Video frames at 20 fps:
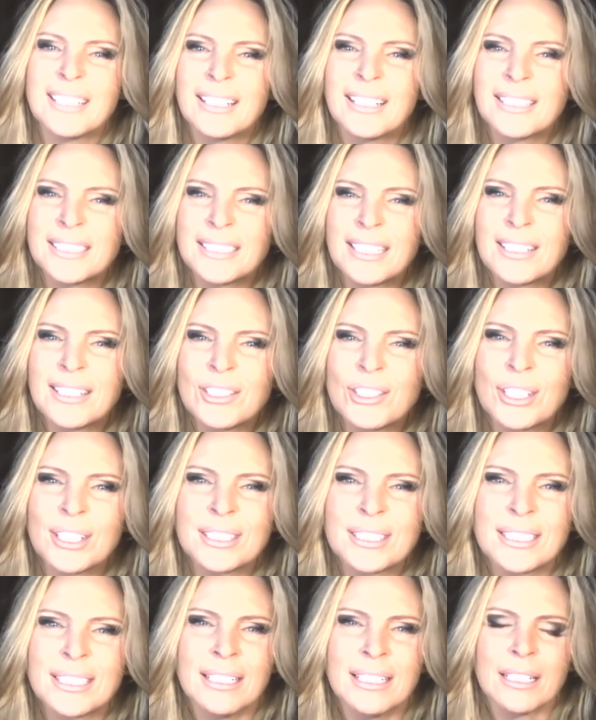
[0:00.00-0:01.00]
such
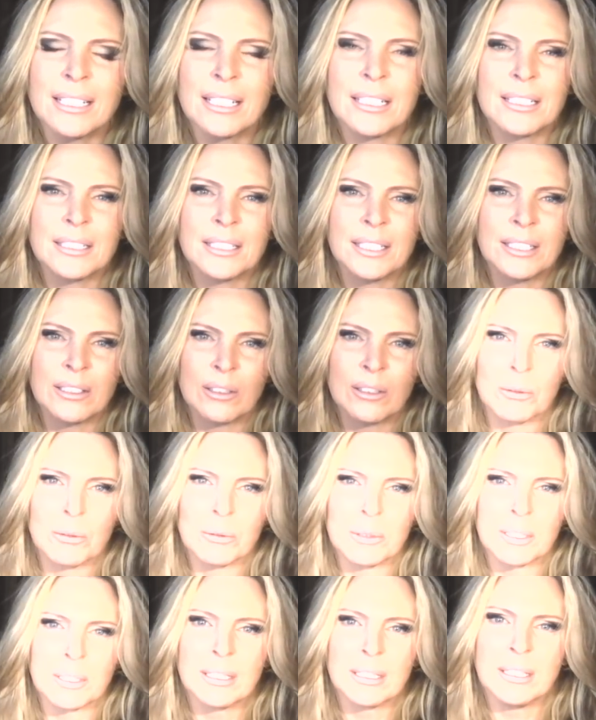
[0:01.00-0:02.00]
as, you know,
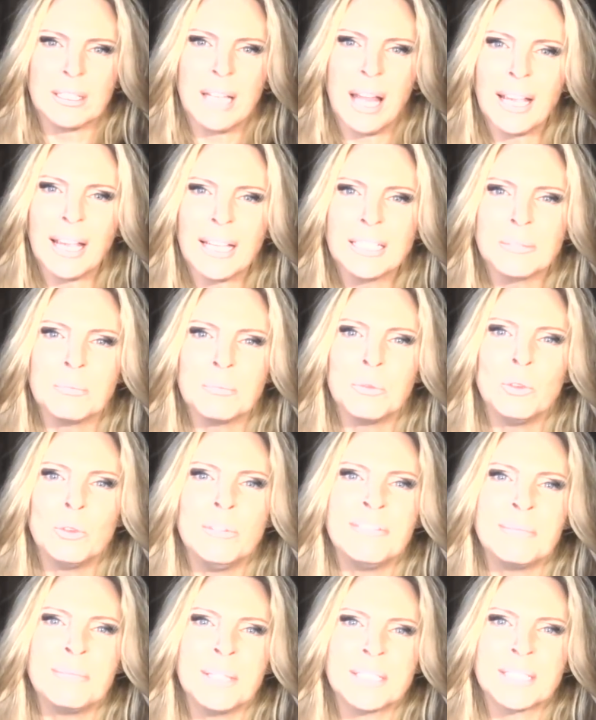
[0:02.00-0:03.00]
light
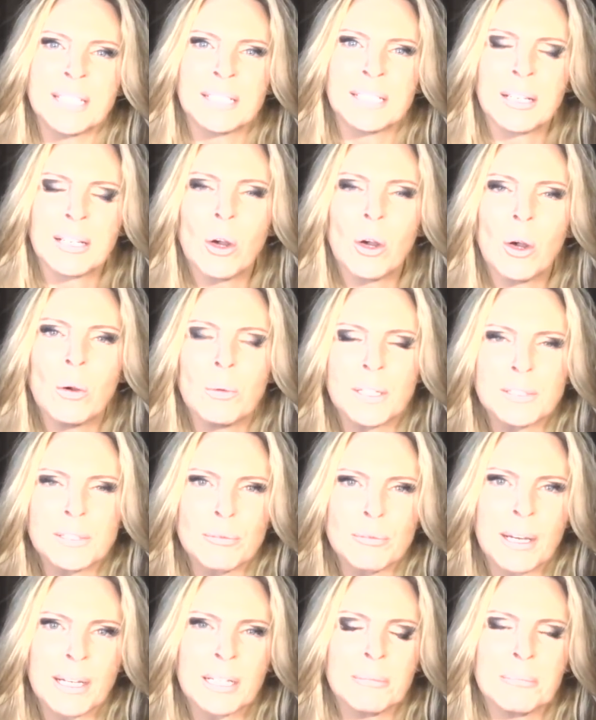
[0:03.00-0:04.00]
movements. And I always
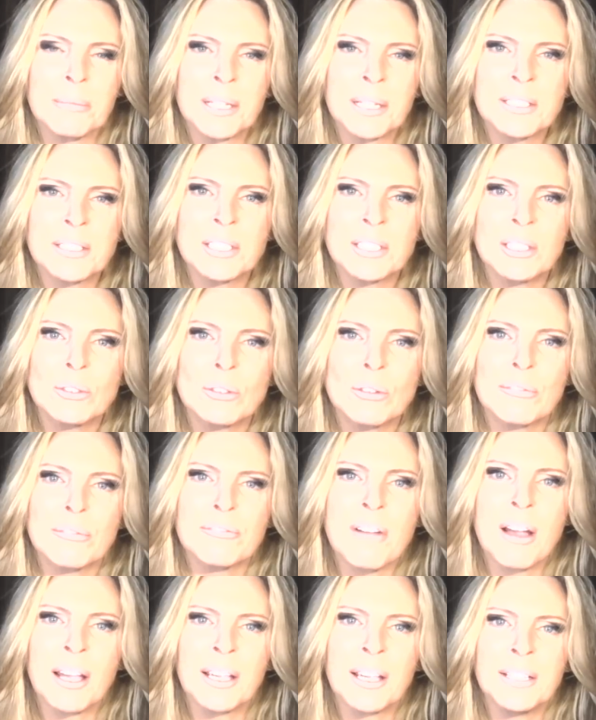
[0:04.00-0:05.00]
recommend you to
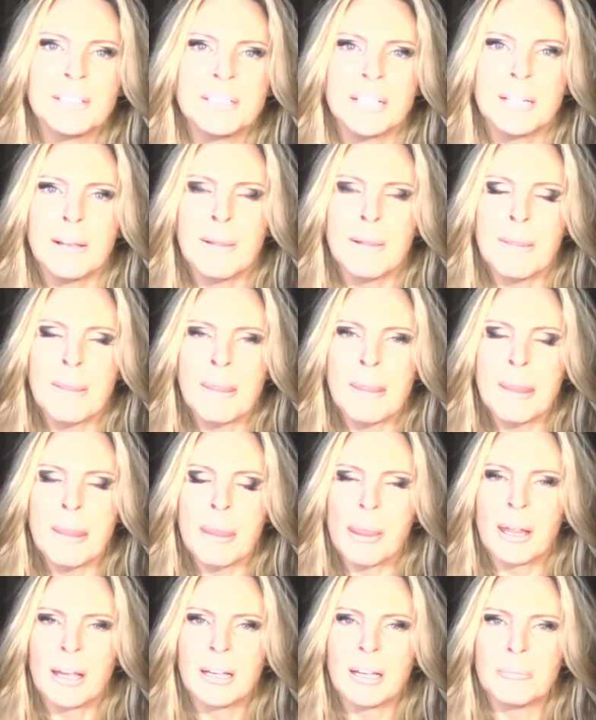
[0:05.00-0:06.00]
find
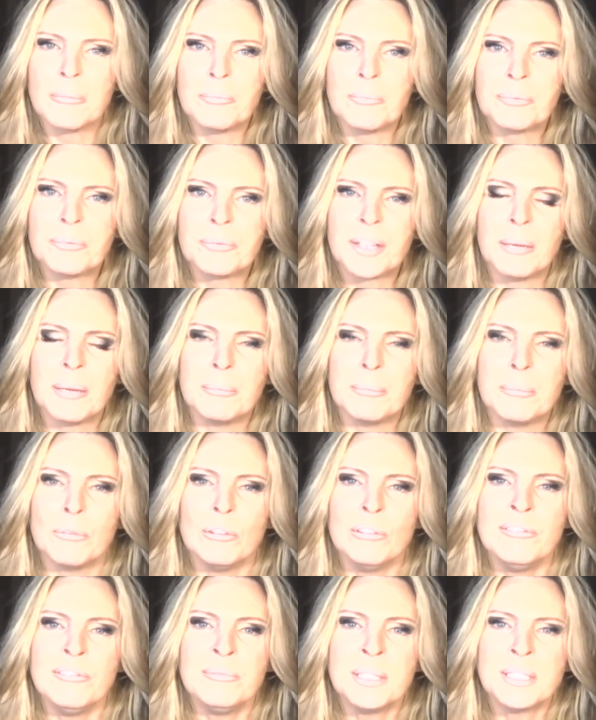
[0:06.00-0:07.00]

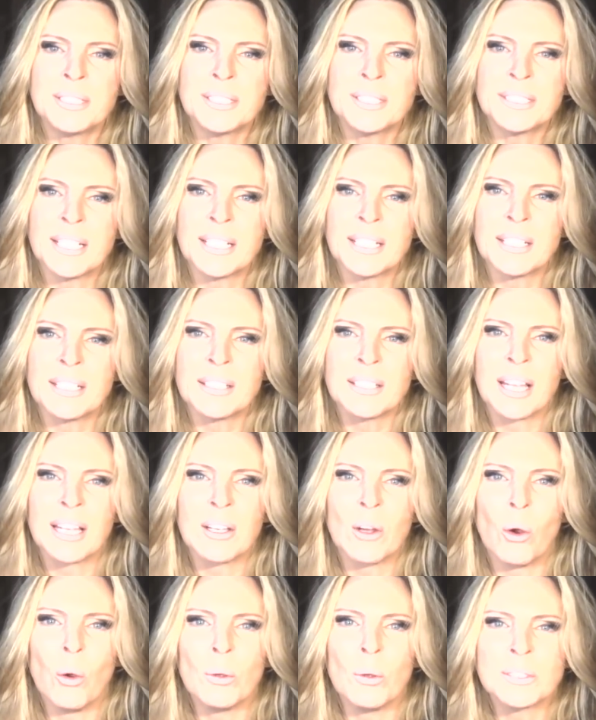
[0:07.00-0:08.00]
movements that
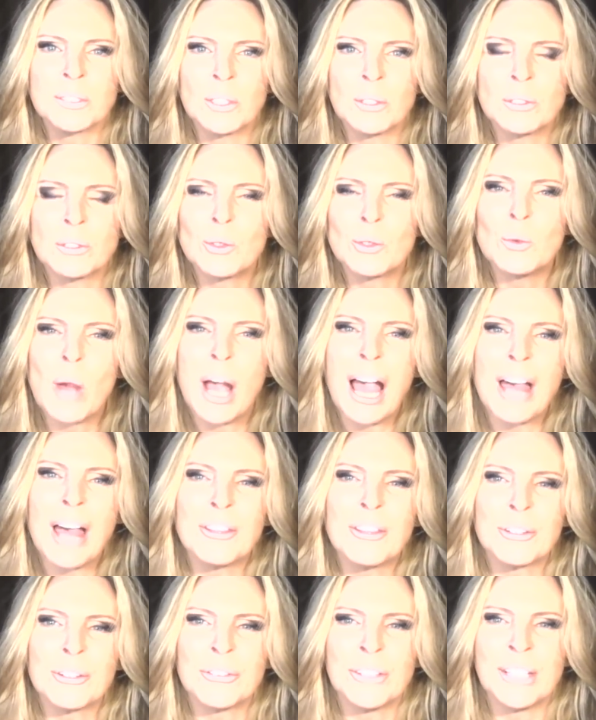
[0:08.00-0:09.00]
also do
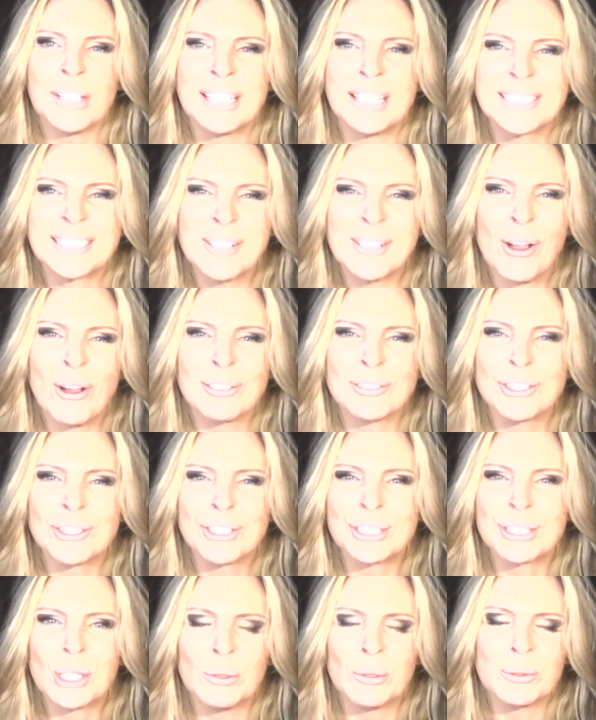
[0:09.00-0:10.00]
other things, not
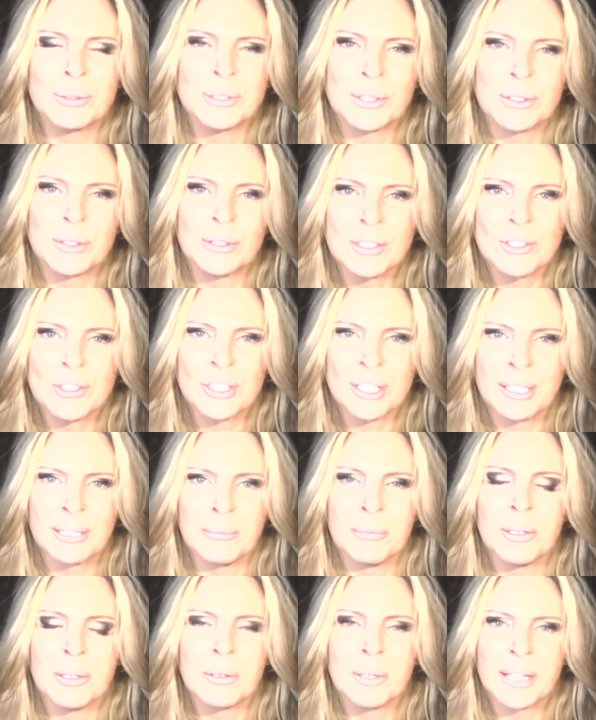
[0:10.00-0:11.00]
just going to the
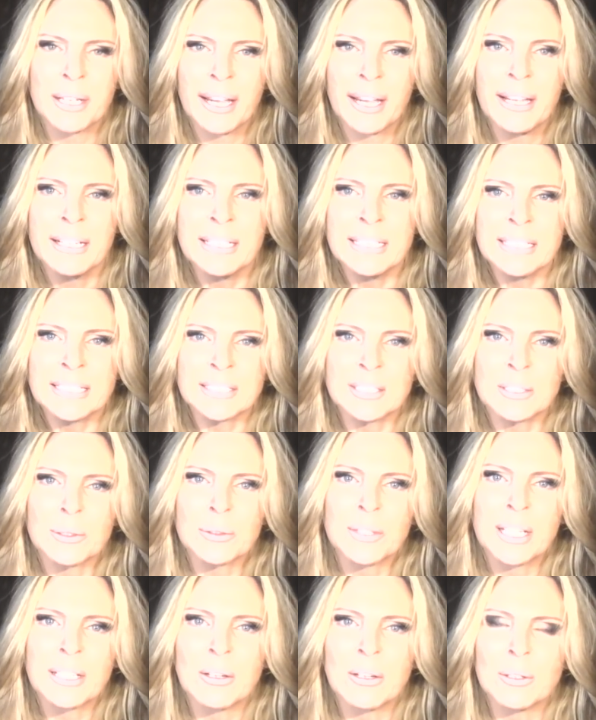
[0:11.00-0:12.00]
gym, okay? So
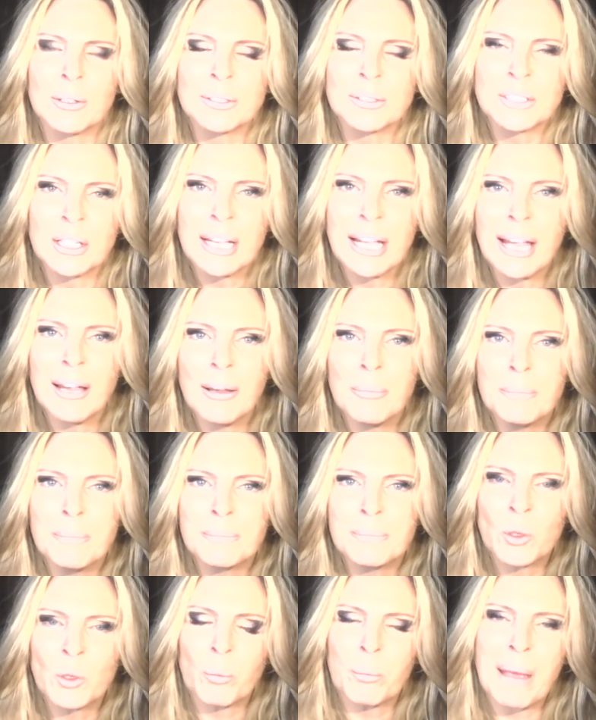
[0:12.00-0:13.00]
that also help
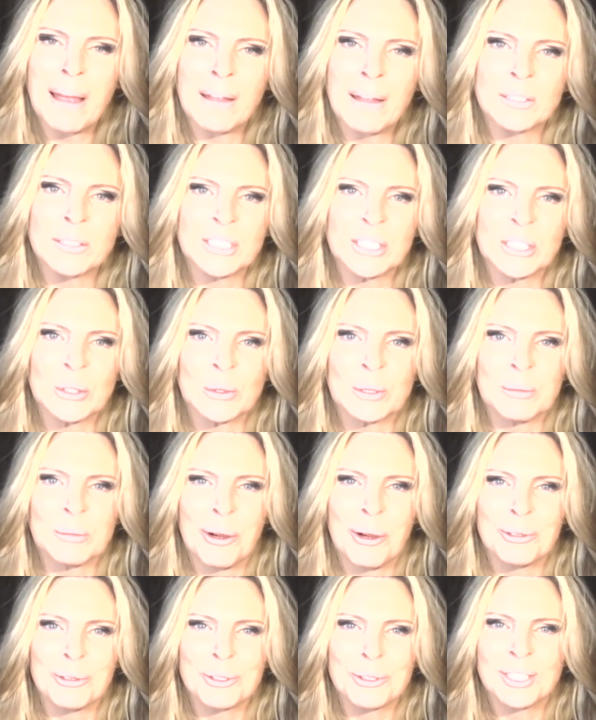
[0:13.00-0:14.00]
to balance your
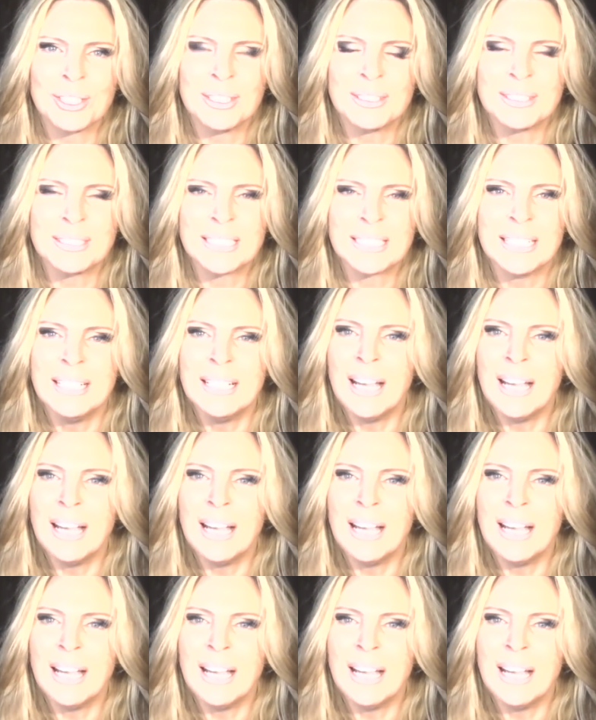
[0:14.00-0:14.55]
emotions.